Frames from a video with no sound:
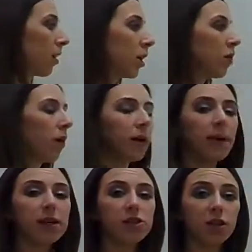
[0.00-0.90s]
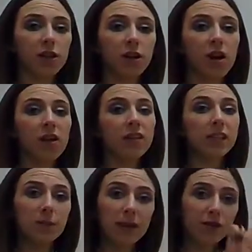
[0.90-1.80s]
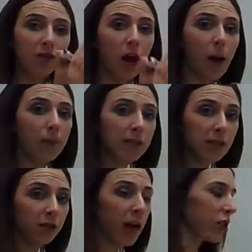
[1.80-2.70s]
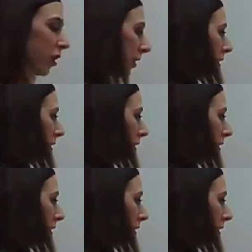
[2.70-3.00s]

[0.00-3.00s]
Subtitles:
you want to make sure the spins are in opposite directions.